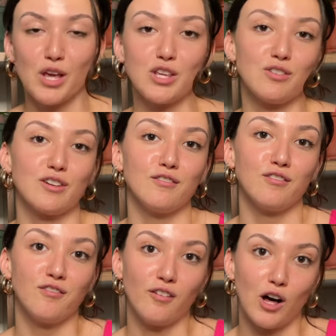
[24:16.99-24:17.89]
You can
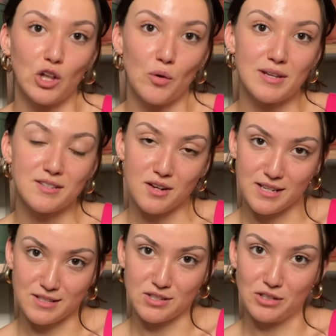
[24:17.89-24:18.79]
follow us on
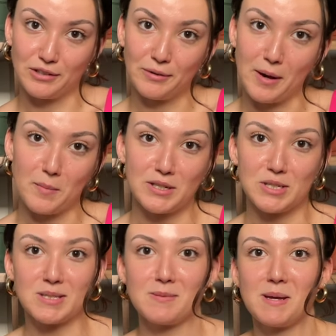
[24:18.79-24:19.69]
Instagram. I
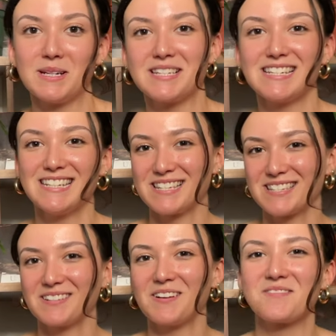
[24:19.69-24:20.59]
just made us an
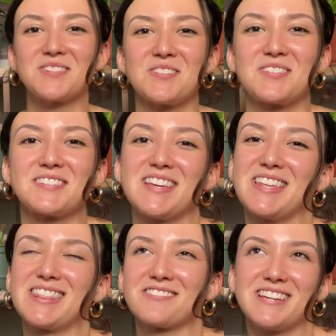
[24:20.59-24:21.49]
Instagram, so there's
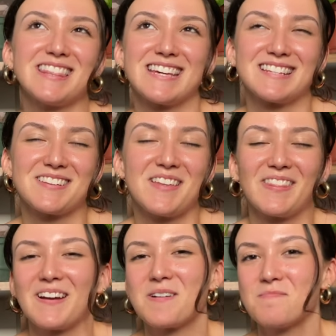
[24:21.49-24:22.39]
like three things on
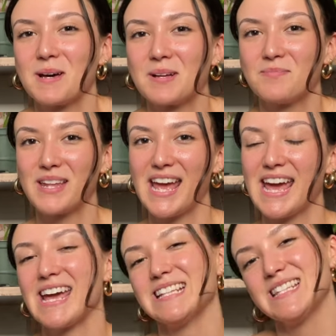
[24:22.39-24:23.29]
there, but
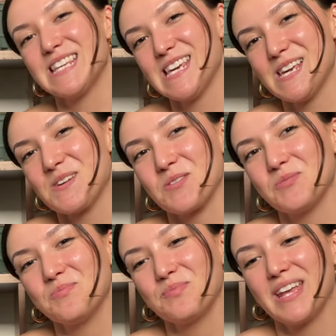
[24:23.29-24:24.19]
it's cute.
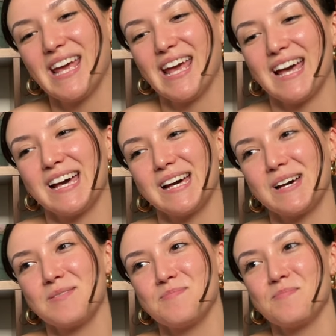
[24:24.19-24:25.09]

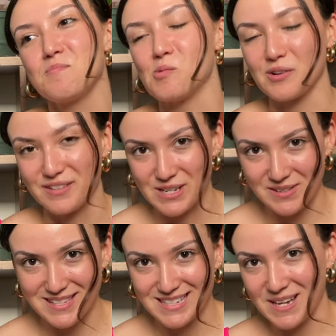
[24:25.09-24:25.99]
Um, more
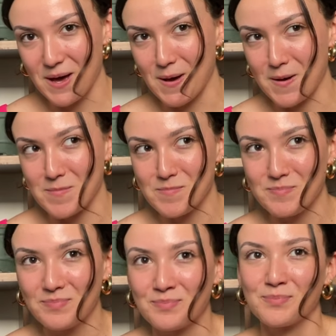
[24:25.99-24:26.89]
videos to come.
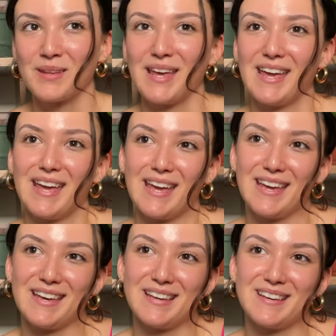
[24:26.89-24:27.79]

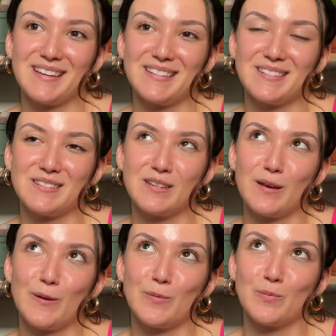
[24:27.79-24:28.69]
And
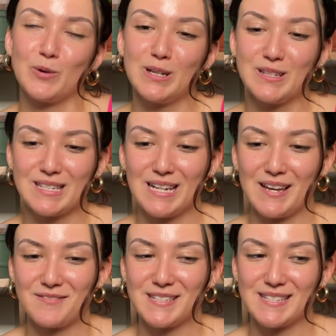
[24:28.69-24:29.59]
um, what else did I
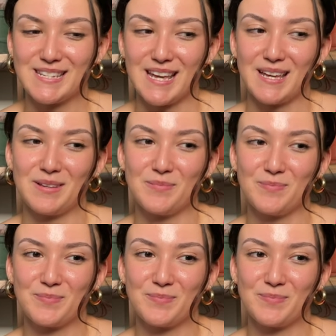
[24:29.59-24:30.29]
have to say?